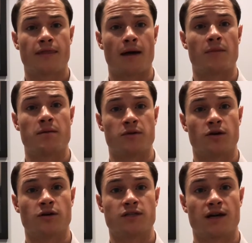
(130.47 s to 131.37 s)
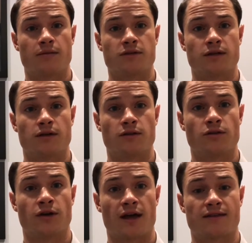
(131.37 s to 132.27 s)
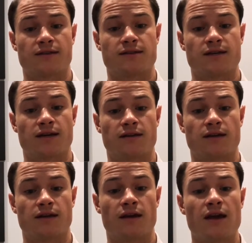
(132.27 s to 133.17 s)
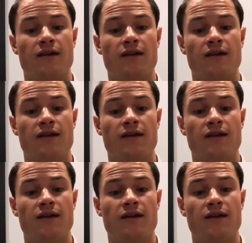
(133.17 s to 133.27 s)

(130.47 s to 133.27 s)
that might be a good time to look at this technique.